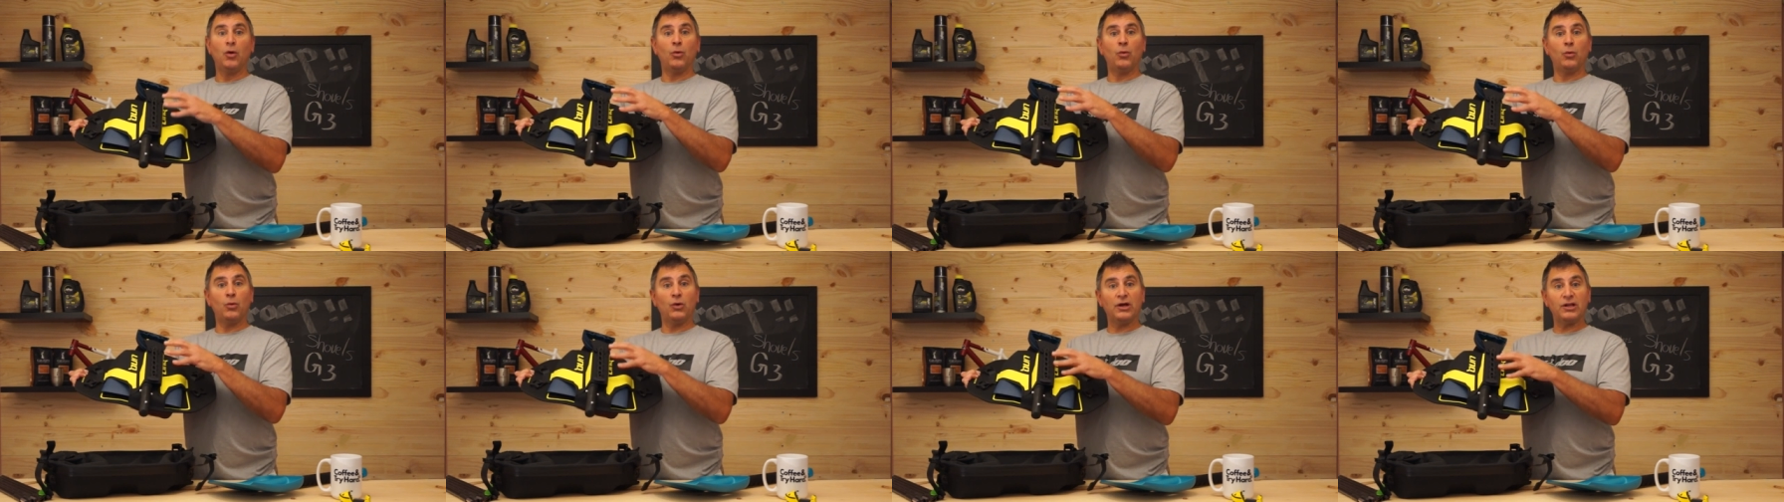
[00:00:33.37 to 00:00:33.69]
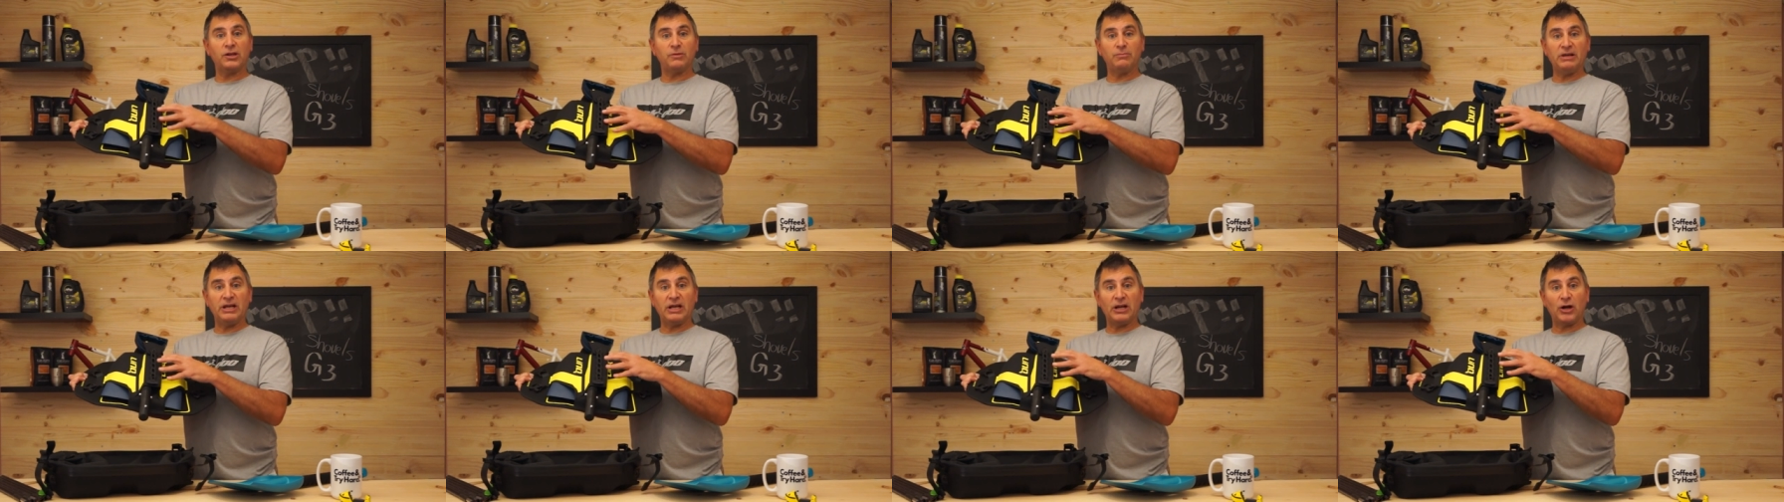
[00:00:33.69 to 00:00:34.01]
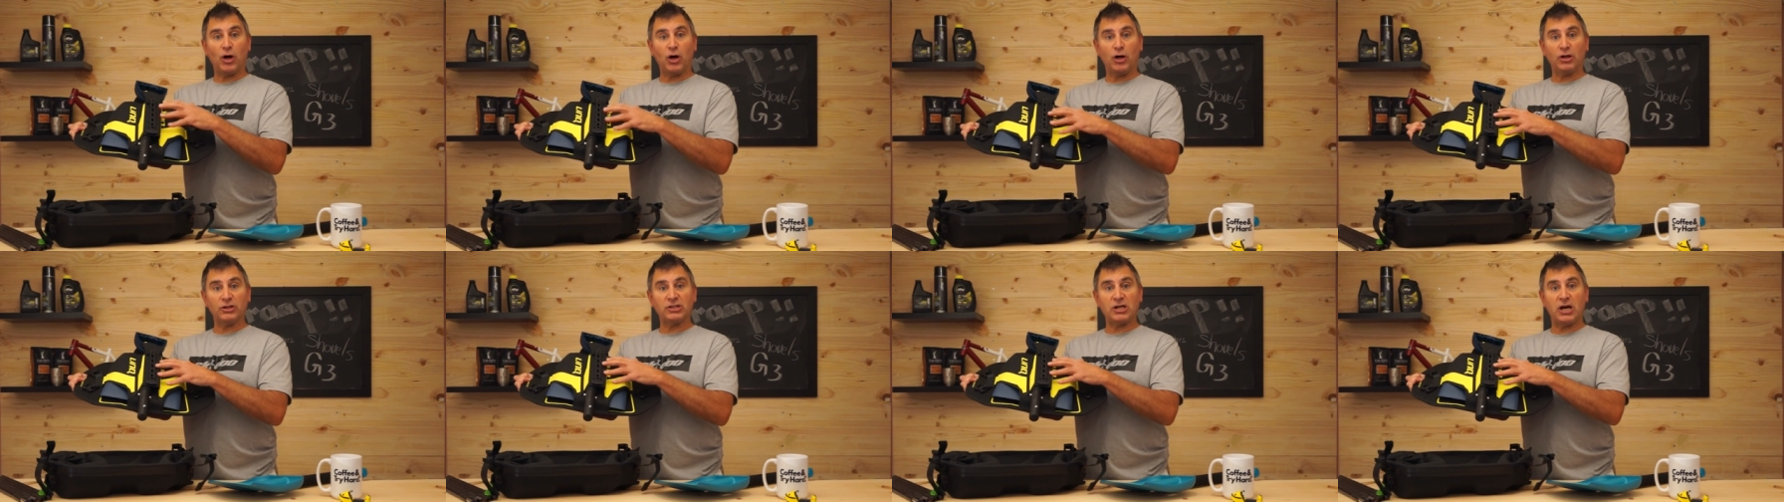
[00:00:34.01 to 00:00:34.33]
with me at
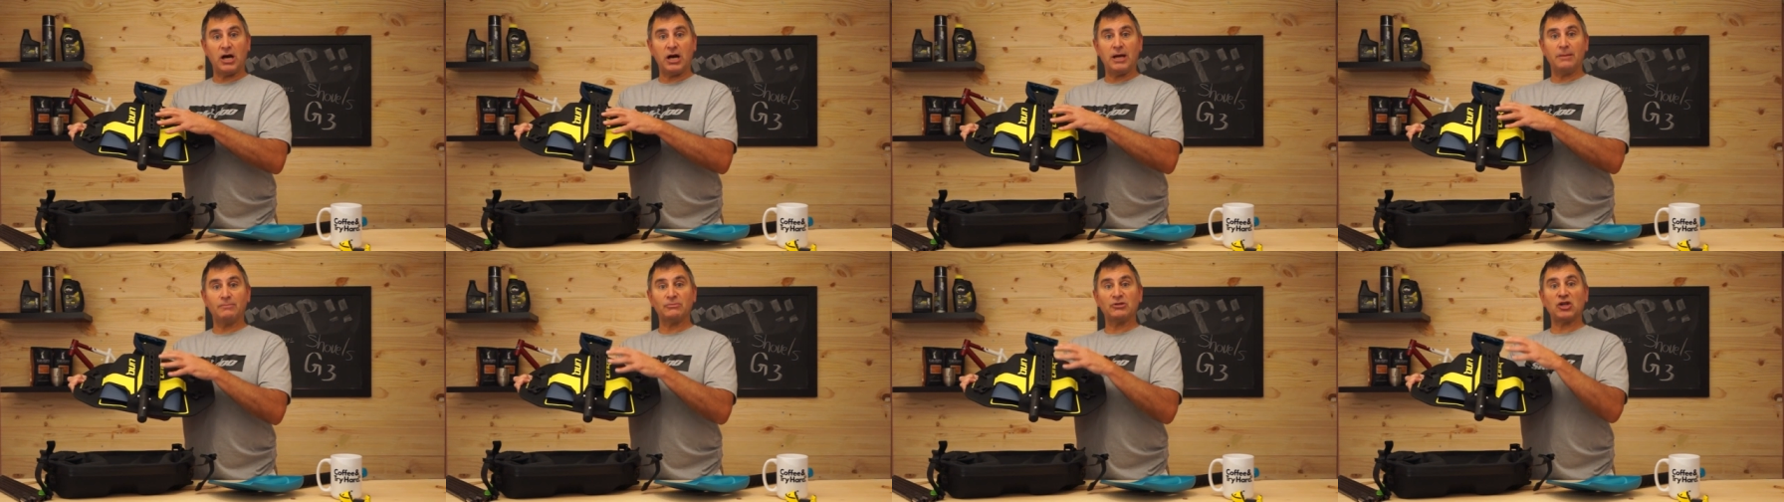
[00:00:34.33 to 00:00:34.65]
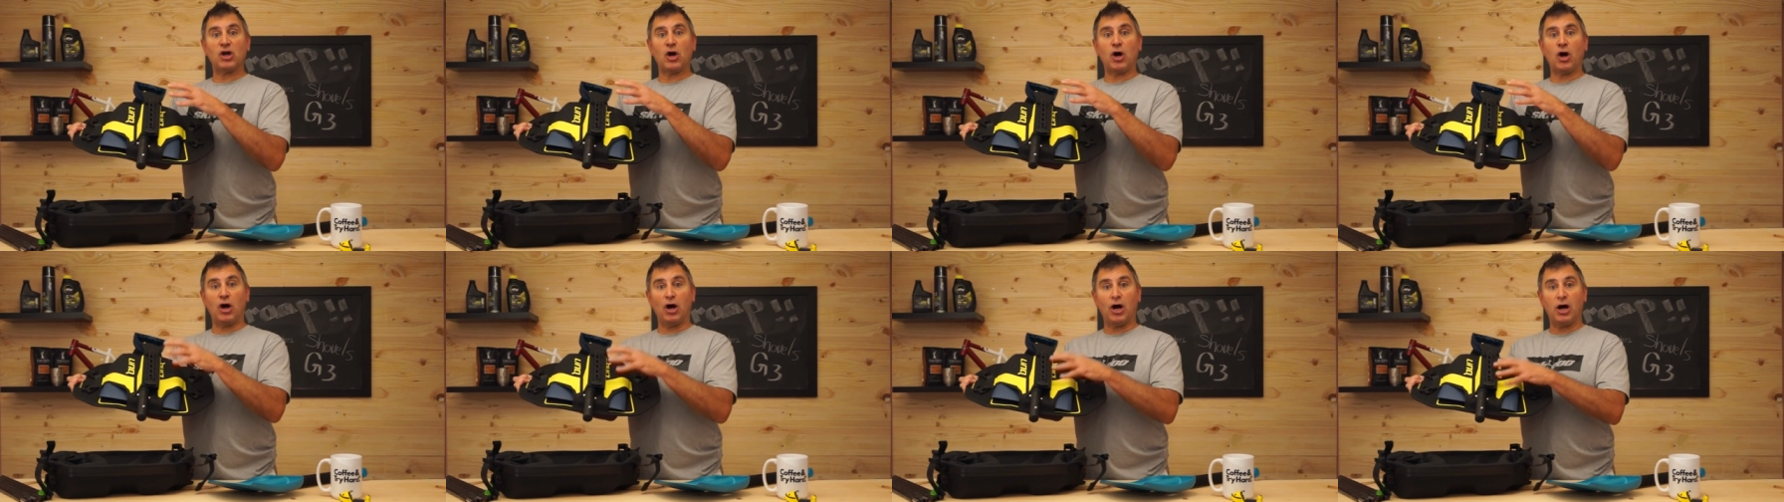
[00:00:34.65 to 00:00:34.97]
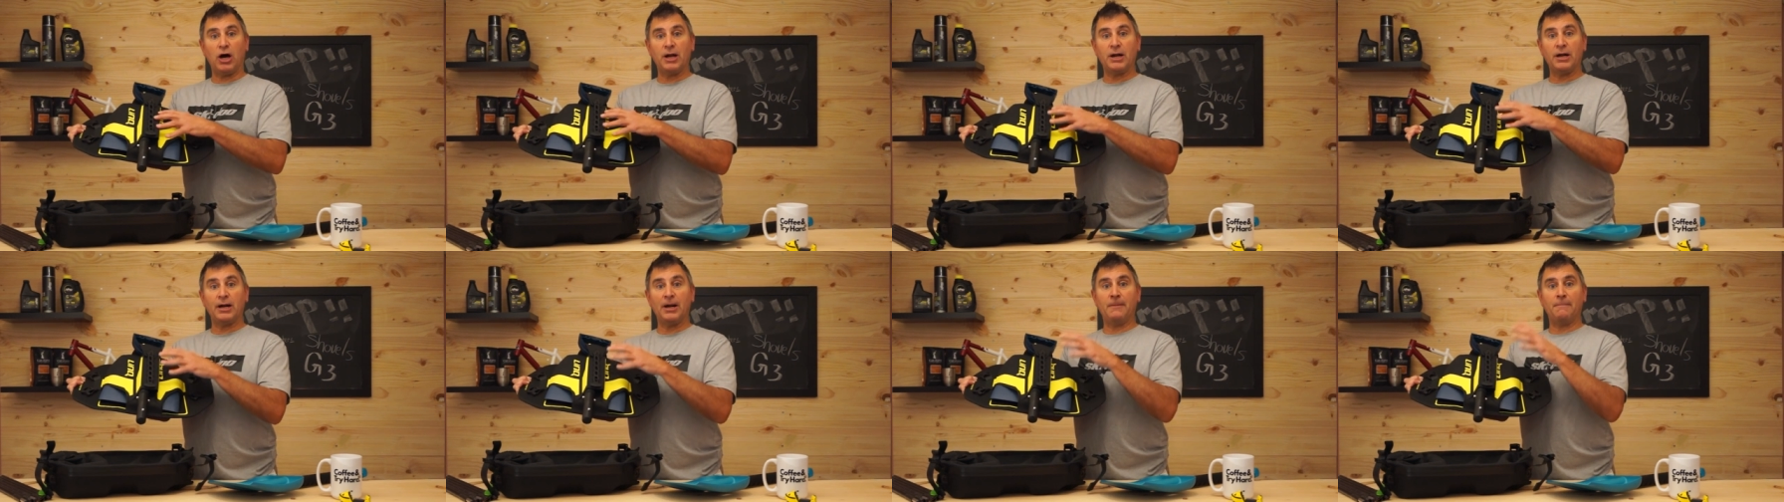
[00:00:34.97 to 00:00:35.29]
all times
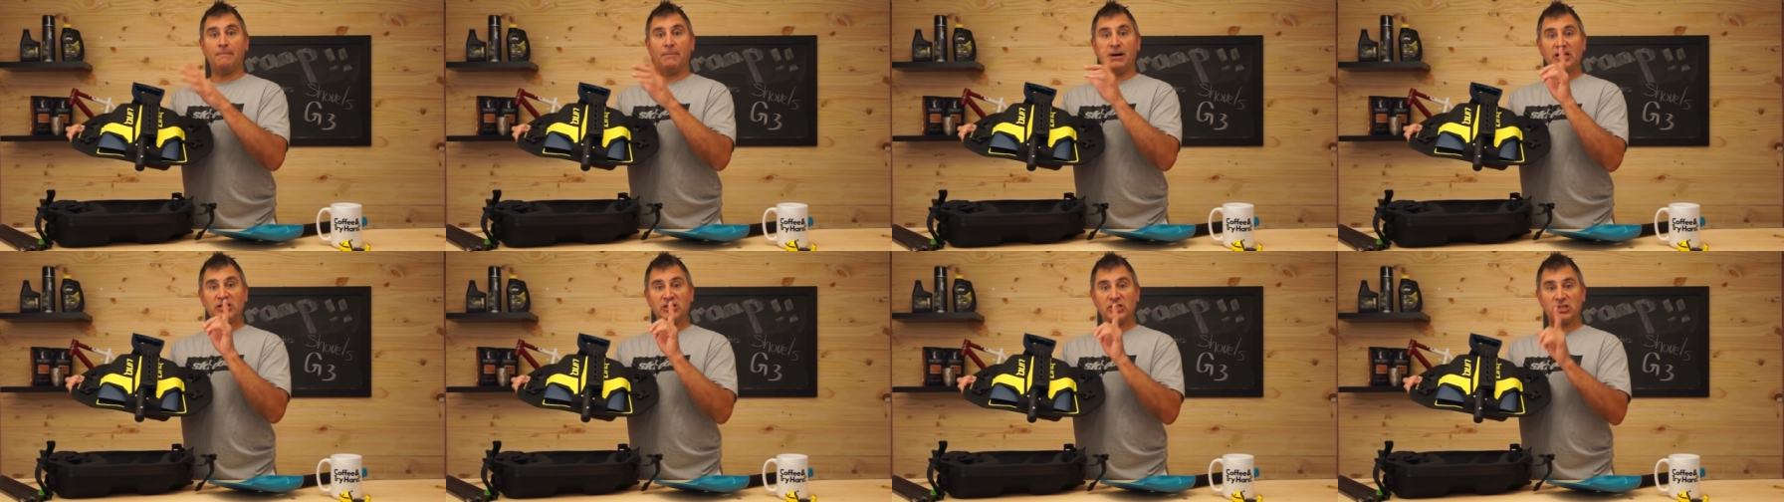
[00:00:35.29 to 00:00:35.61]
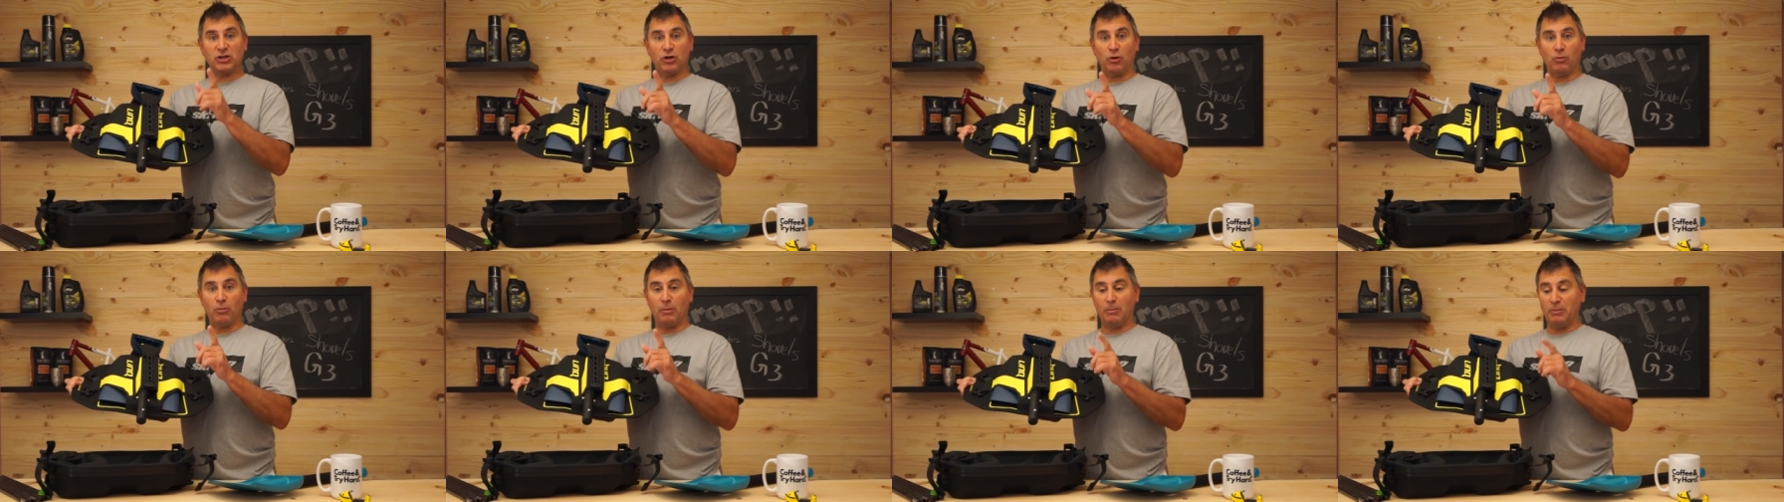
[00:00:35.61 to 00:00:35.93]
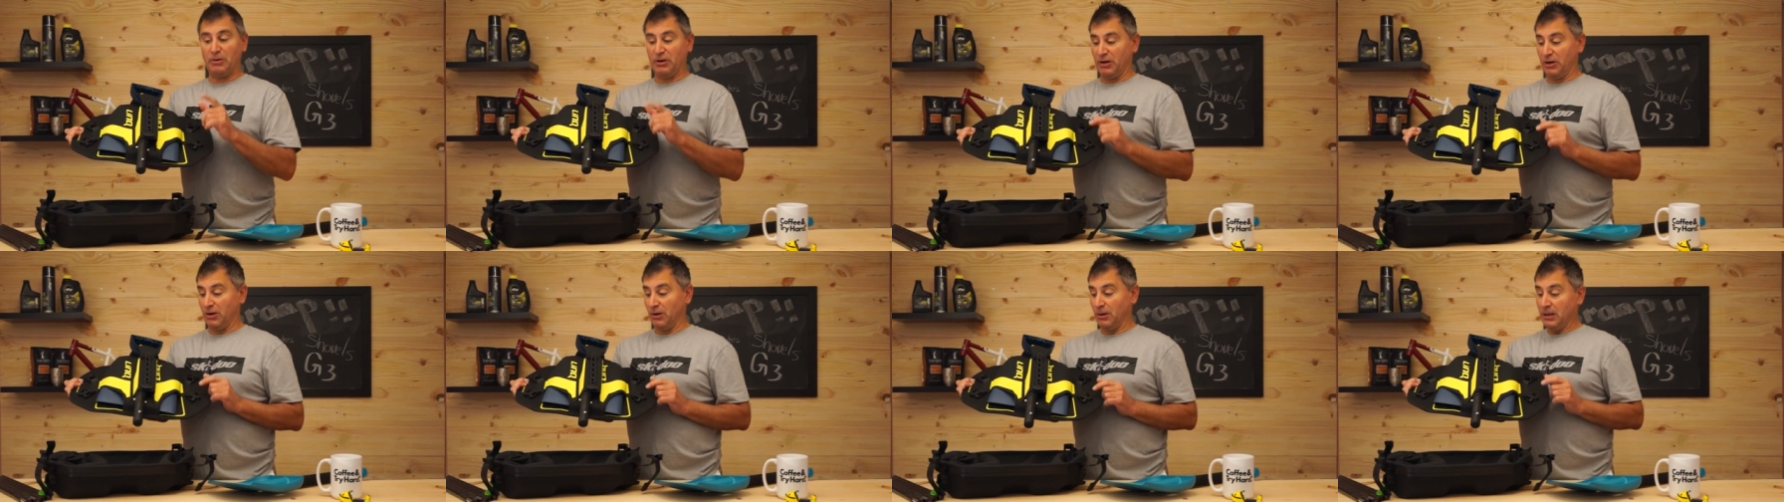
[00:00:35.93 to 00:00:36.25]
on my
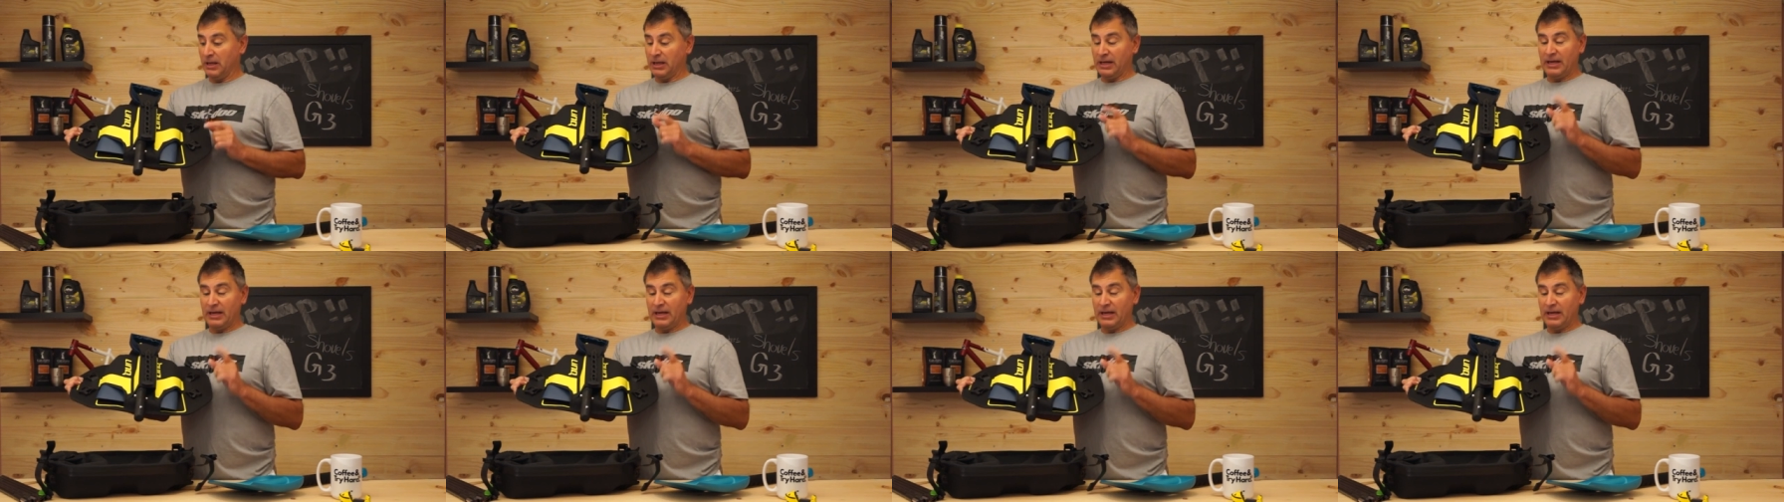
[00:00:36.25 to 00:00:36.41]
snowmobile.